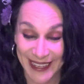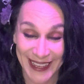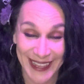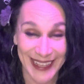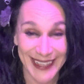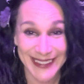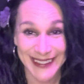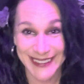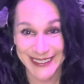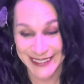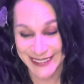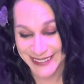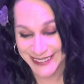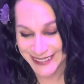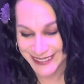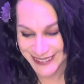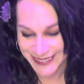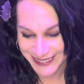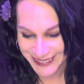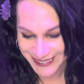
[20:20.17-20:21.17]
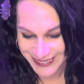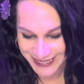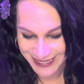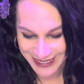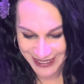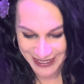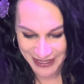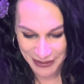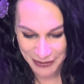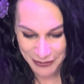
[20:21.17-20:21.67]
Holla.
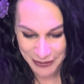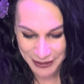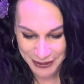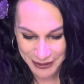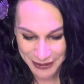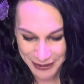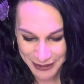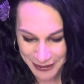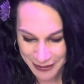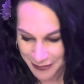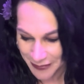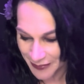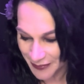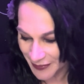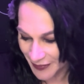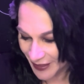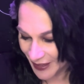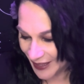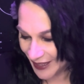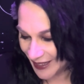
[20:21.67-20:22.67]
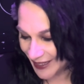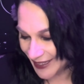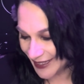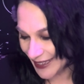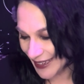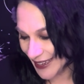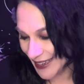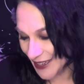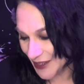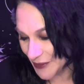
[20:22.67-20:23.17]
What
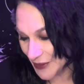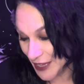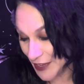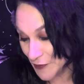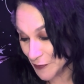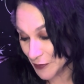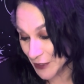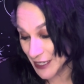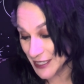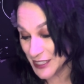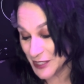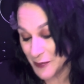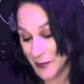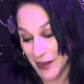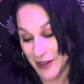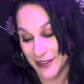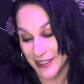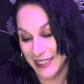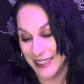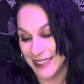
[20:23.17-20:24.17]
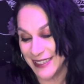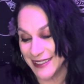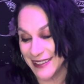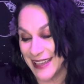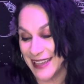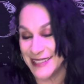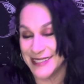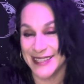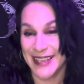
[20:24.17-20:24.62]
up? We have prosperity lies